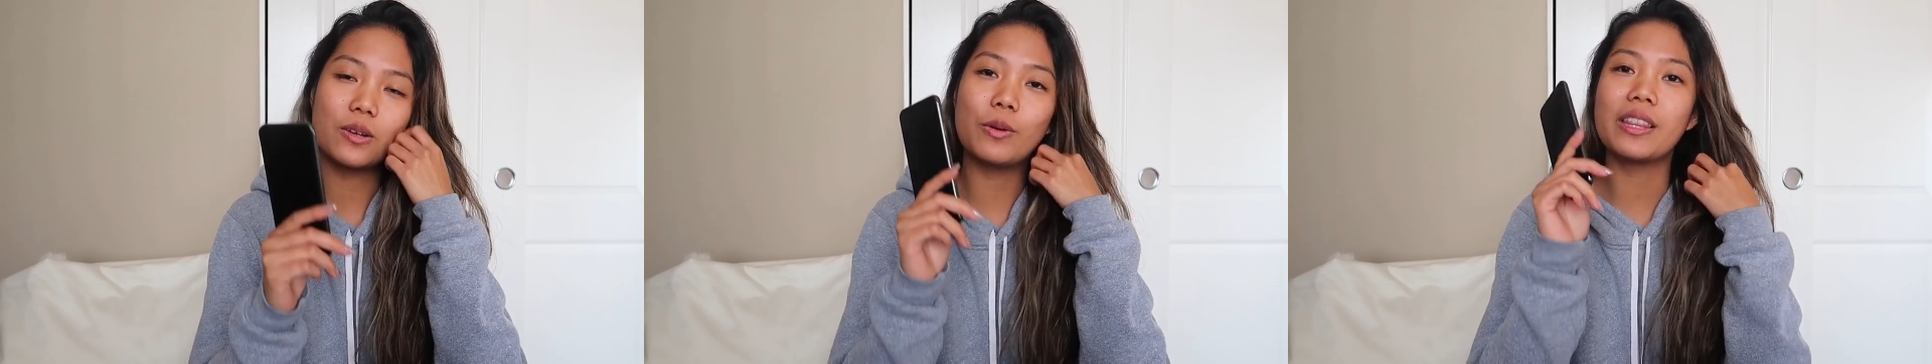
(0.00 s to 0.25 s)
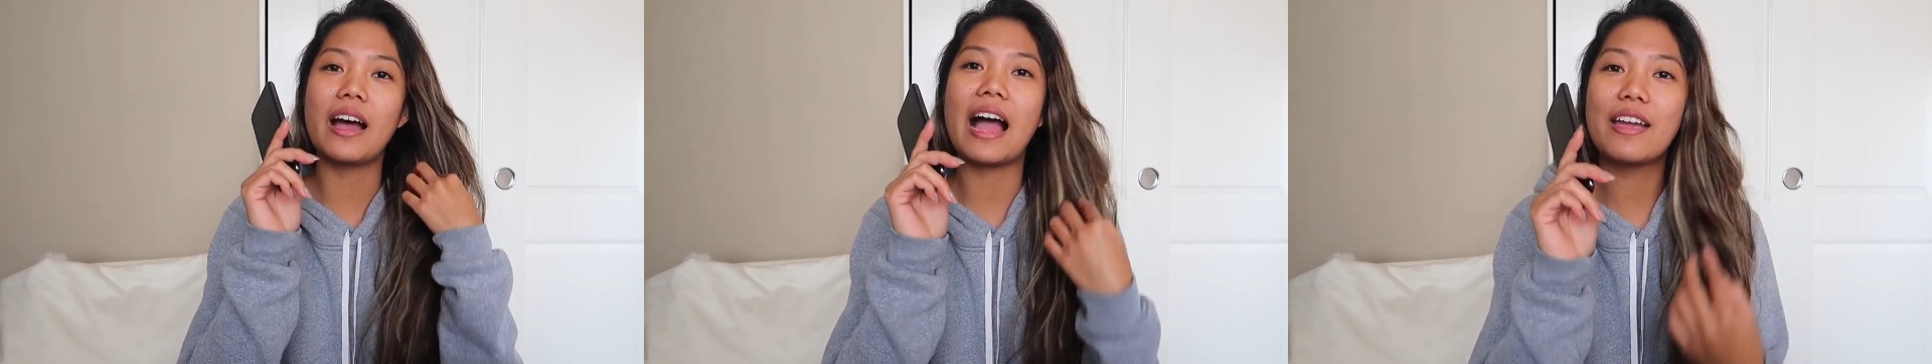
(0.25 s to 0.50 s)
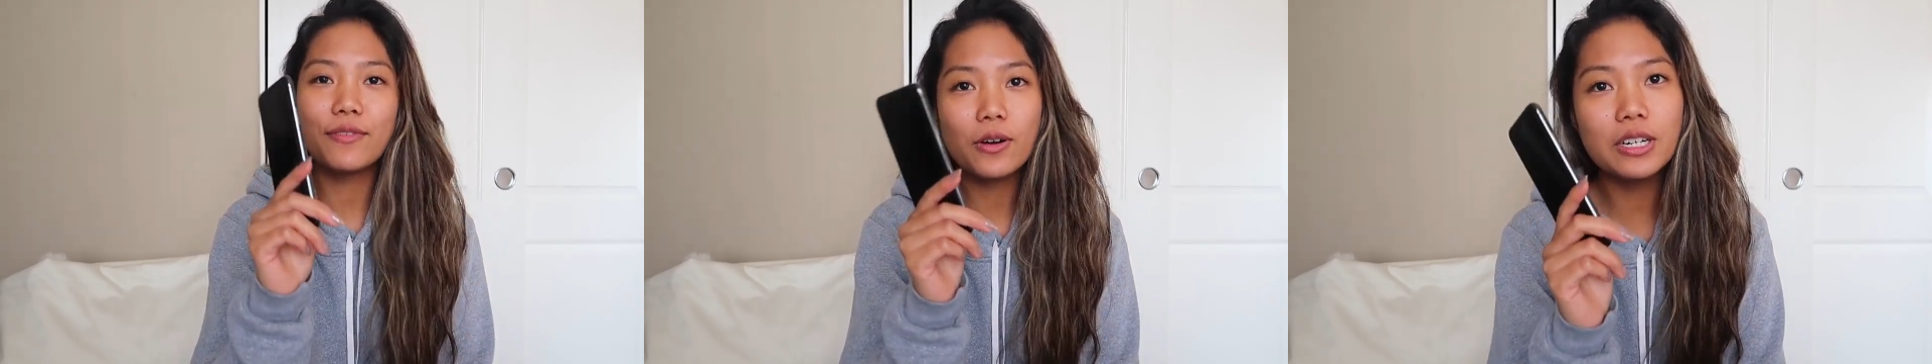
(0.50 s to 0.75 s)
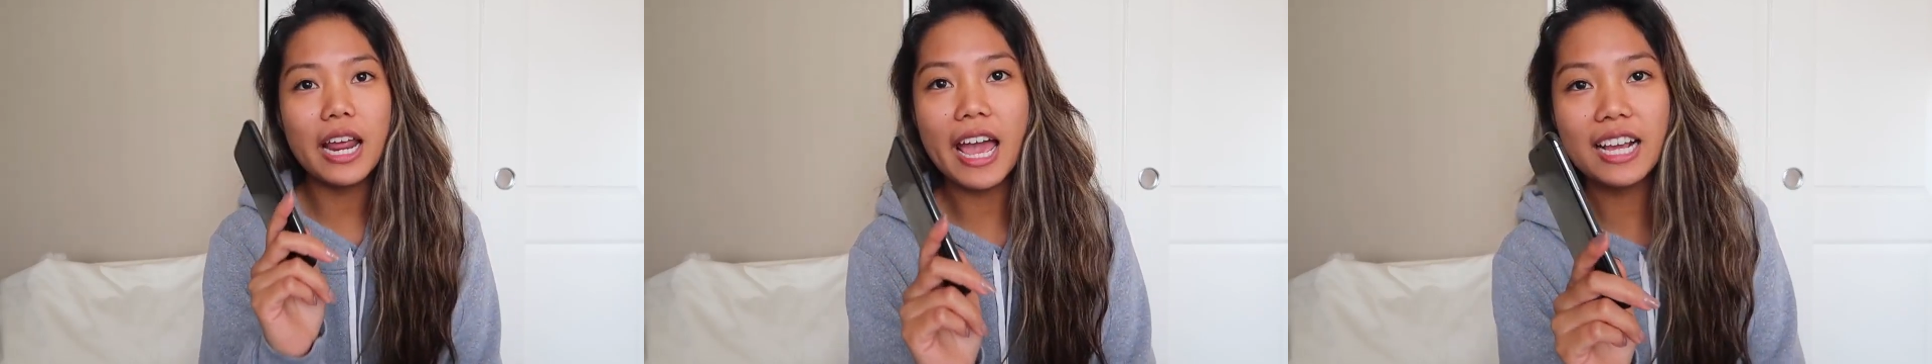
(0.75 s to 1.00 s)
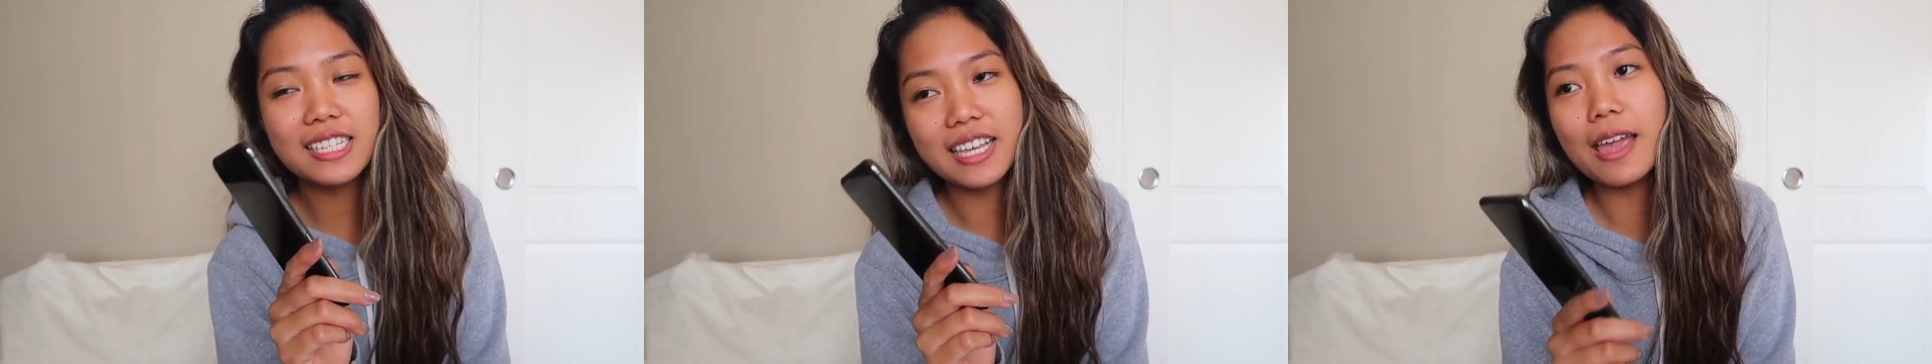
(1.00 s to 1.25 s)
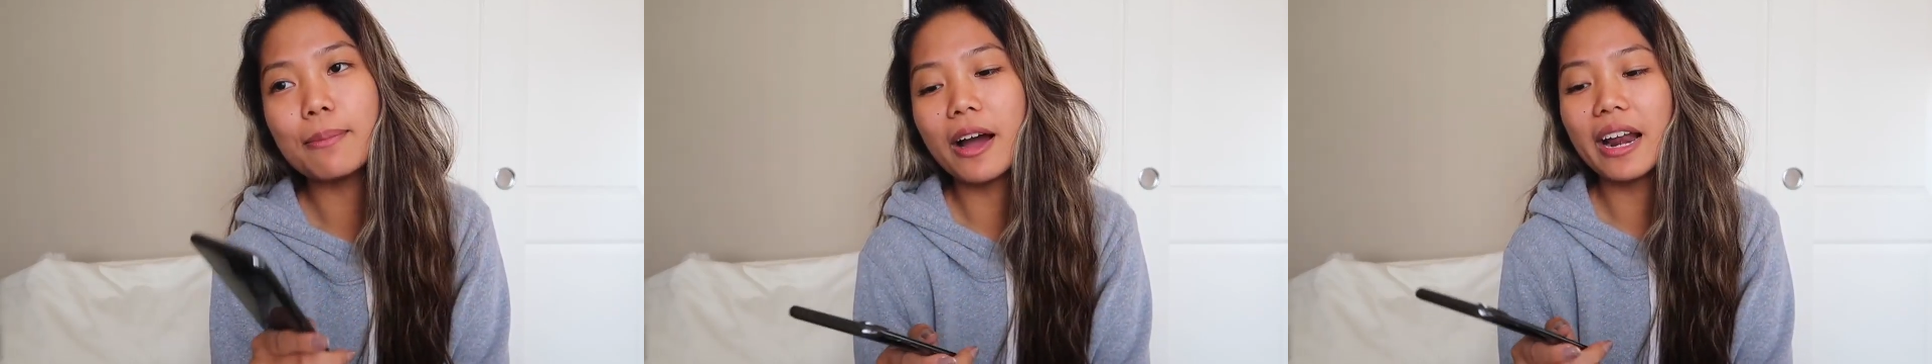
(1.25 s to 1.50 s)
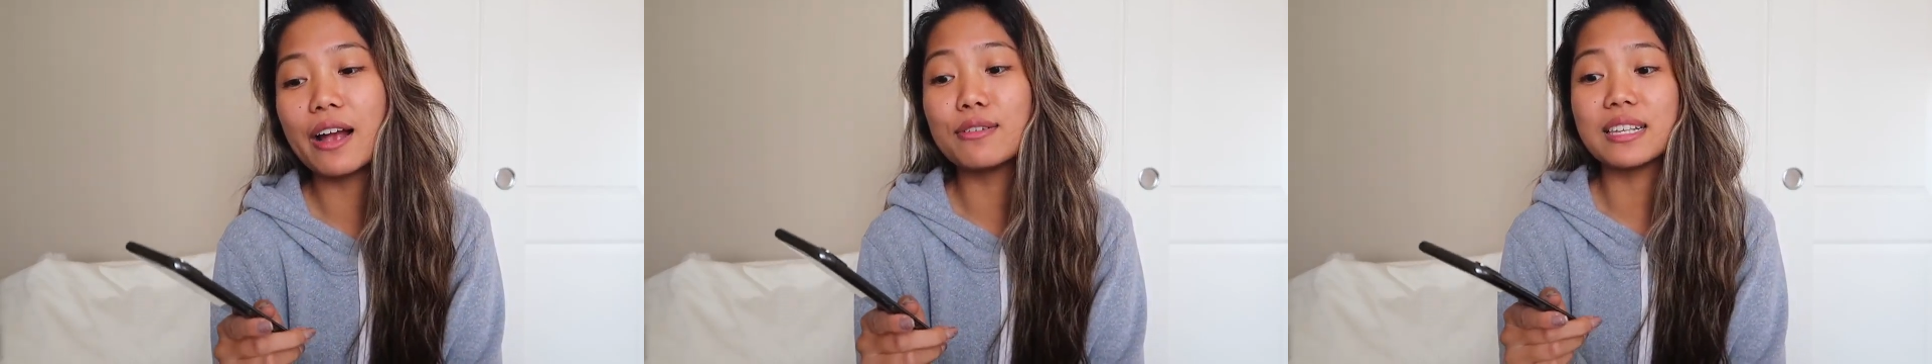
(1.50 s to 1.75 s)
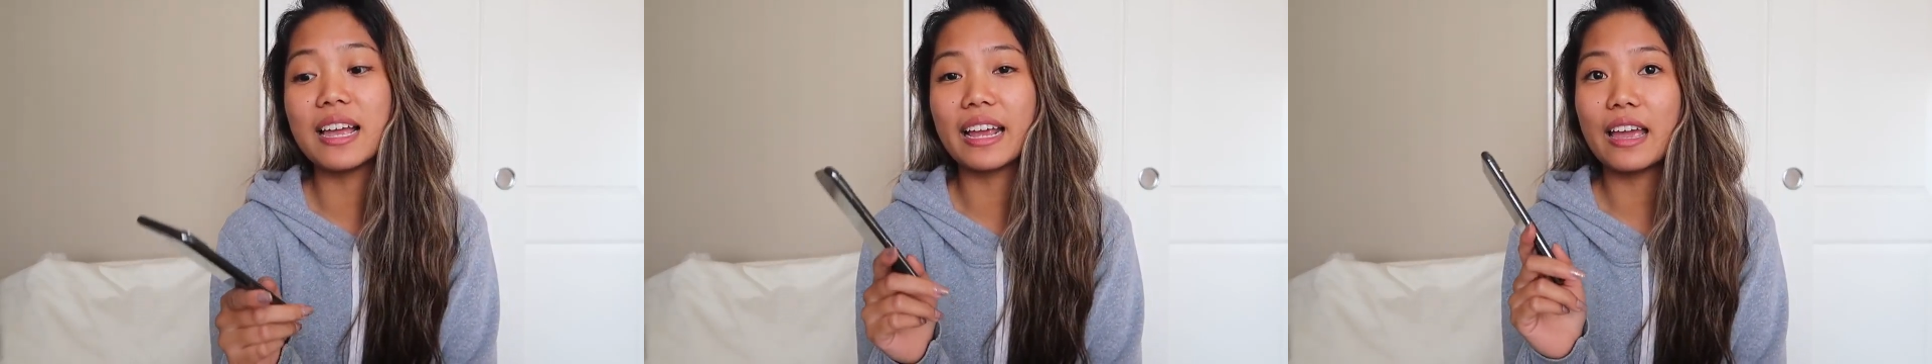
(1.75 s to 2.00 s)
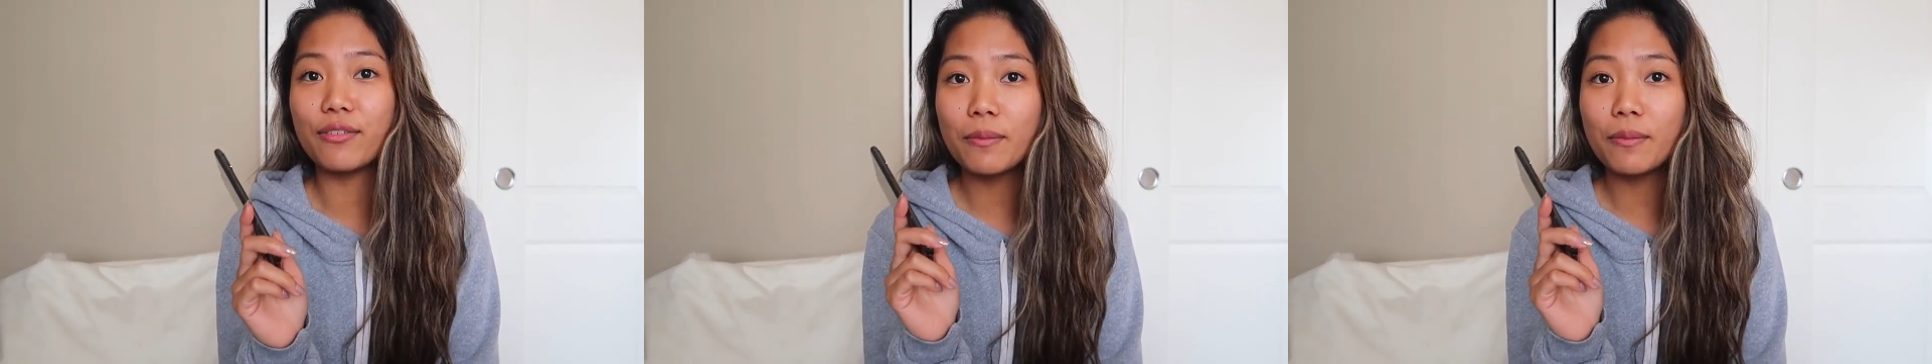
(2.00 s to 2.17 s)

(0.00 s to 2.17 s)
So when the iPhone X came out, I was like,